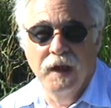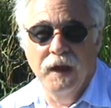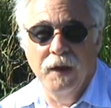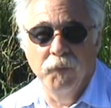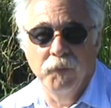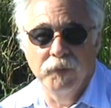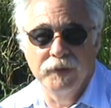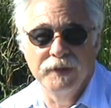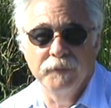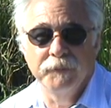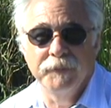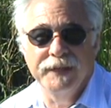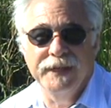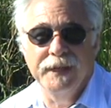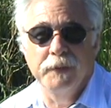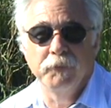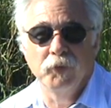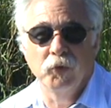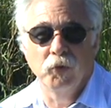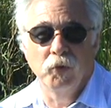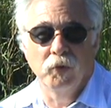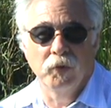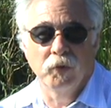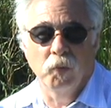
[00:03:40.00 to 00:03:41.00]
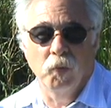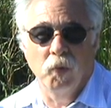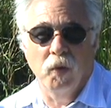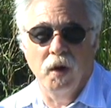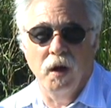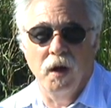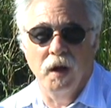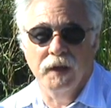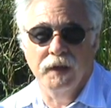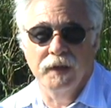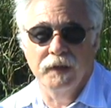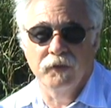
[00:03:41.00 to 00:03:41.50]
I wouldn't have been able to
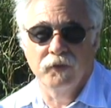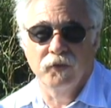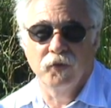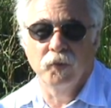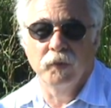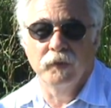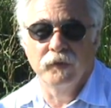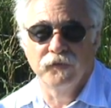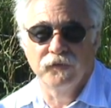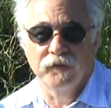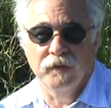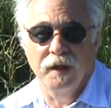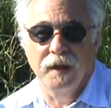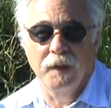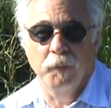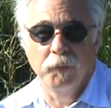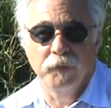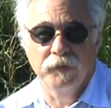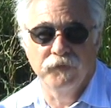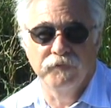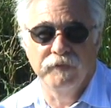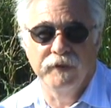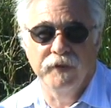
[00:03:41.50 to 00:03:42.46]
walk into a job which